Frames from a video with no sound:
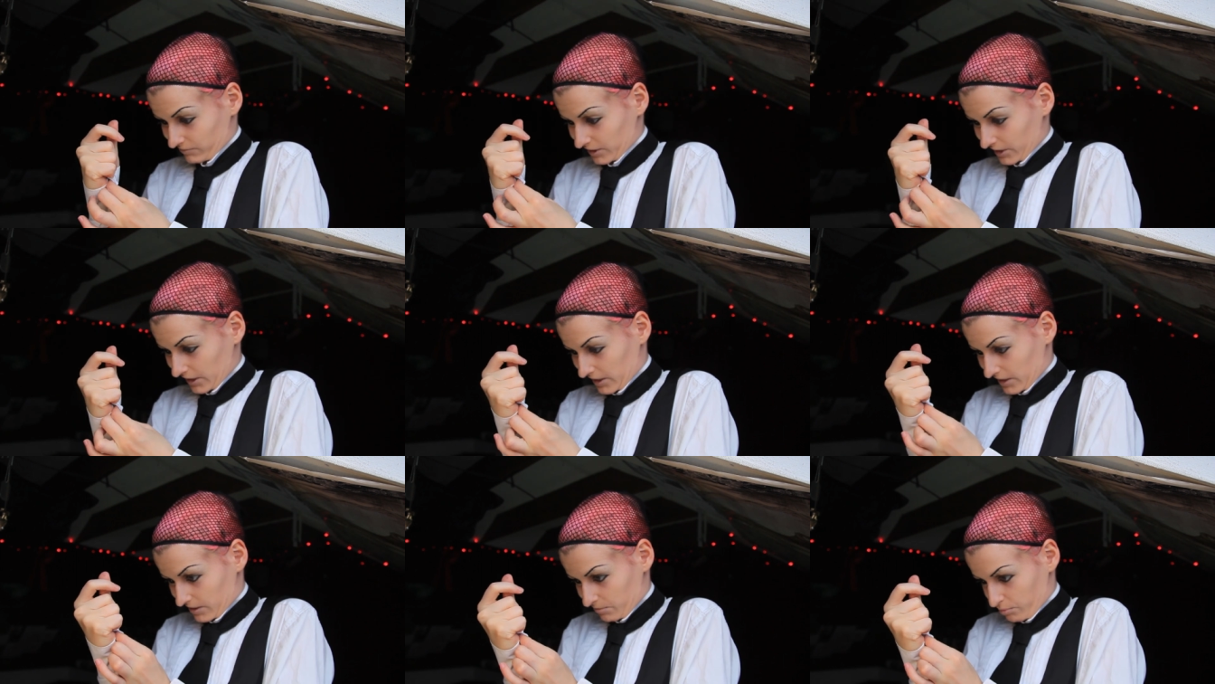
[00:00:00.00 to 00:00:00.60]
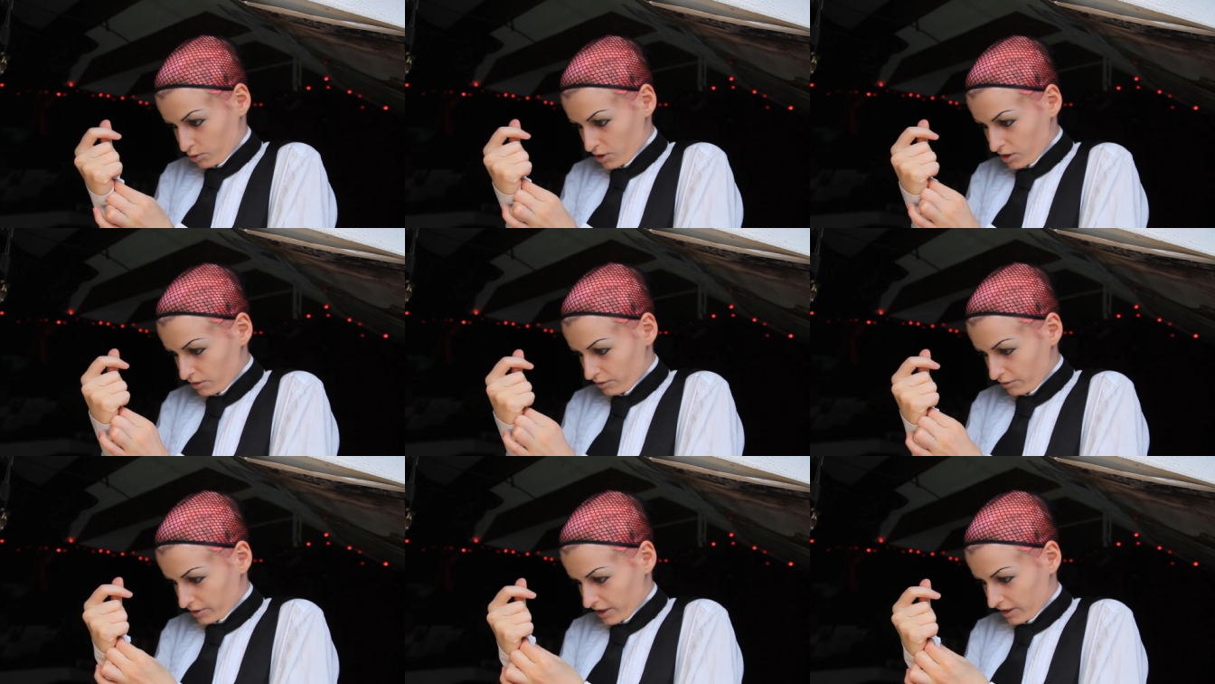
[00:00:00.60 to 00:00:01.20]
Because putting
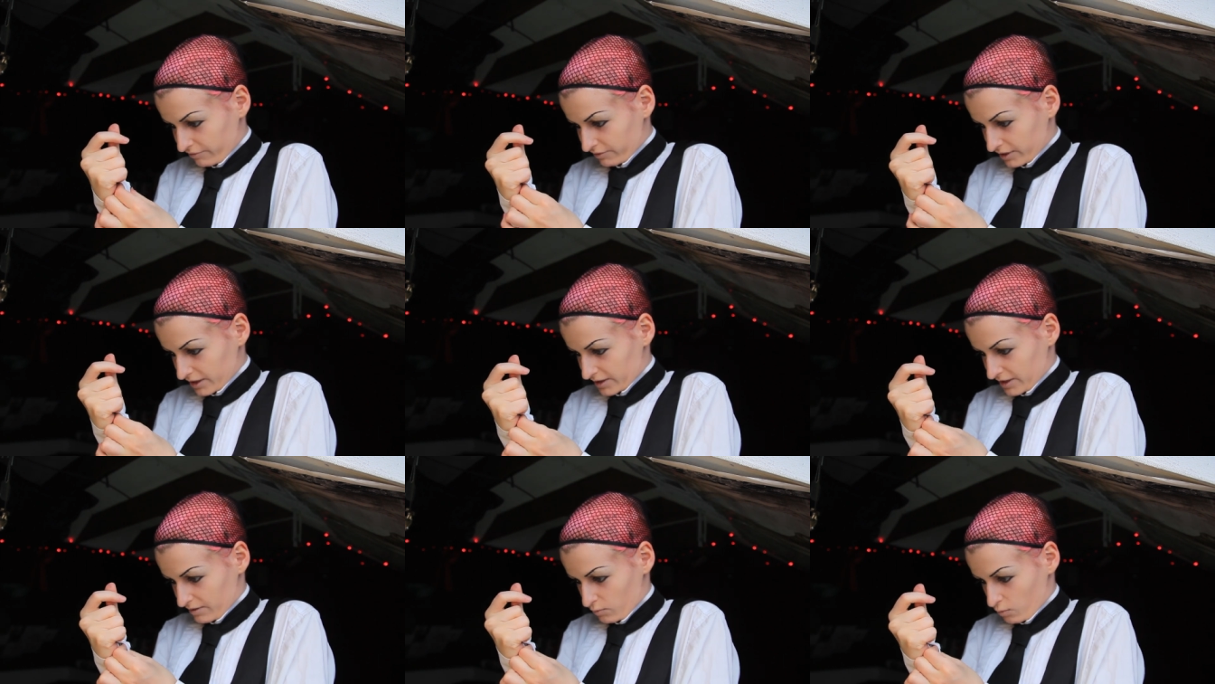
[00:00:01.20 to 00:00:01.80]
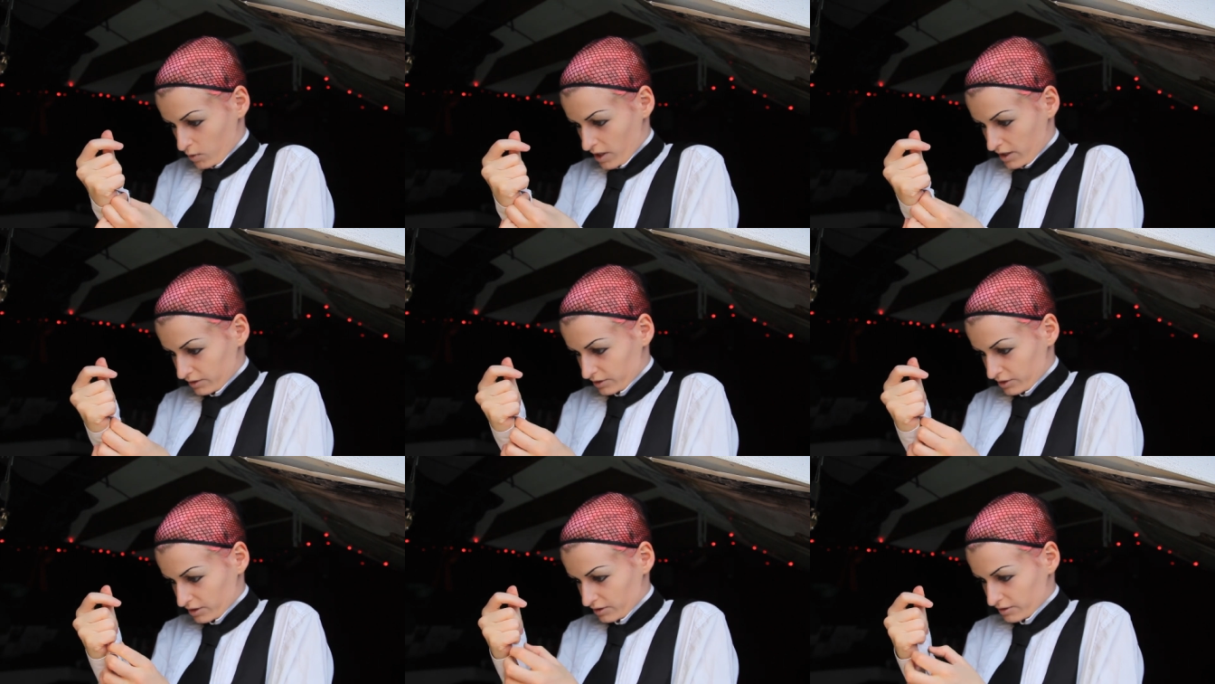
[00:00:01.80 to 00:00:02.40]
your own cufflinks in while
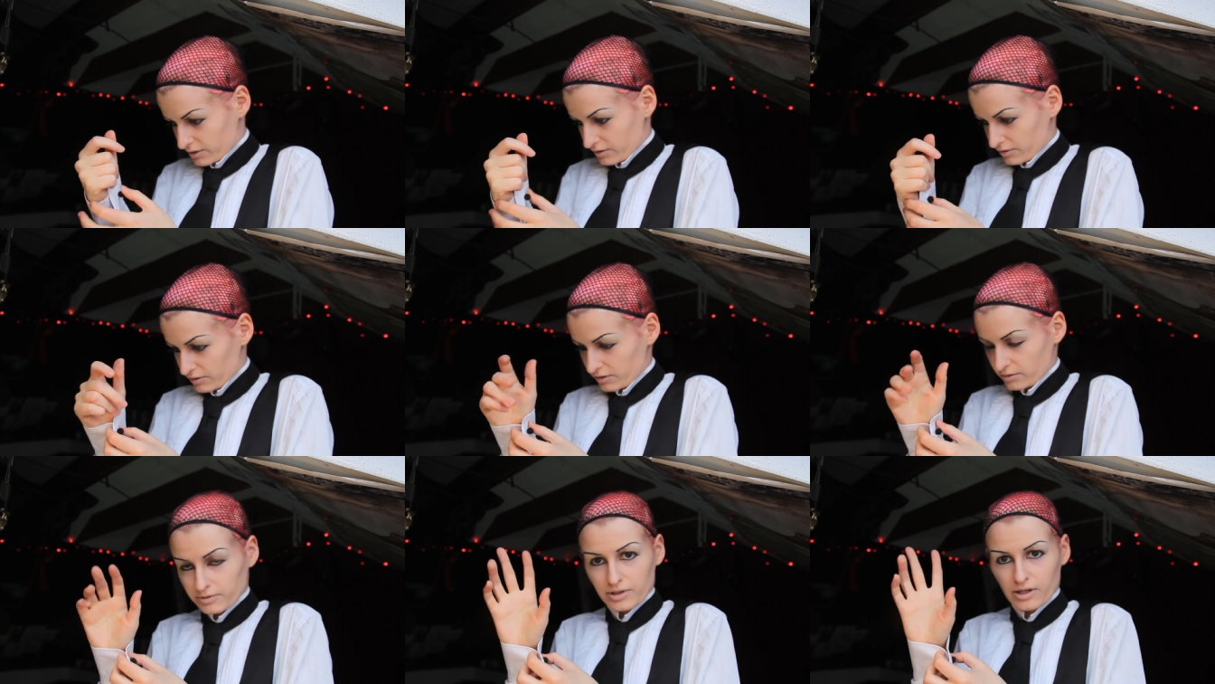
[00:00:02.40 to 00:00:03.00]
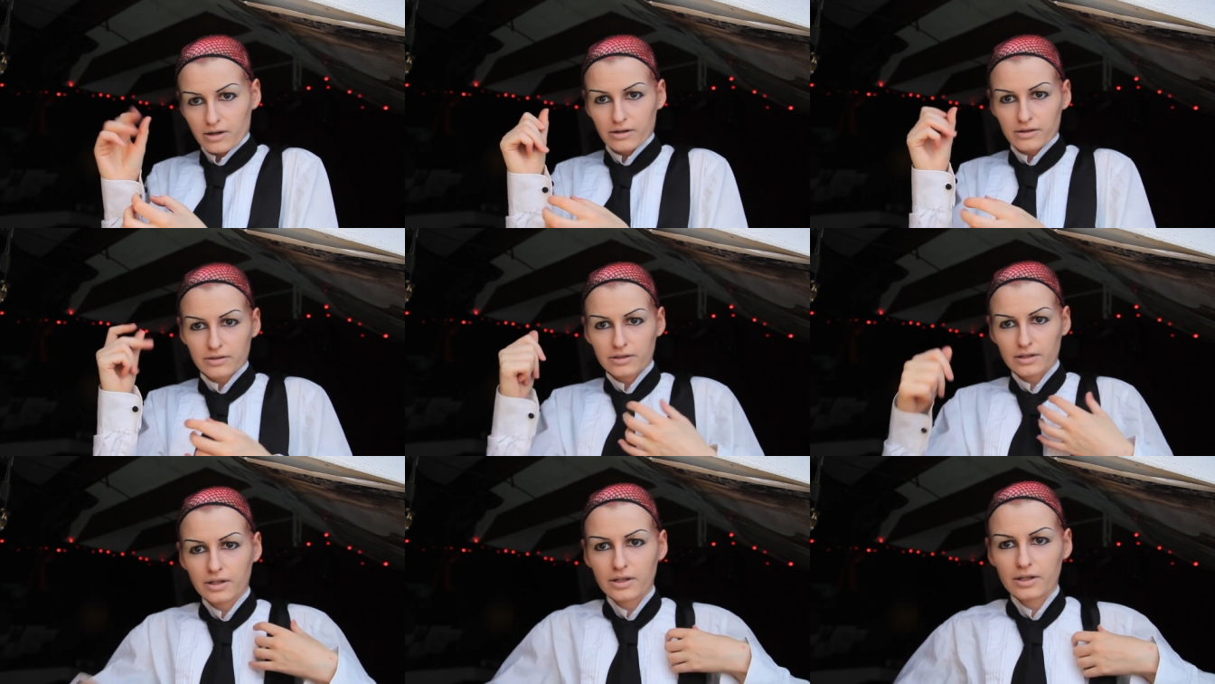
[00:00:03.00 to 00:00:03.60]
the shirt is on you is hard.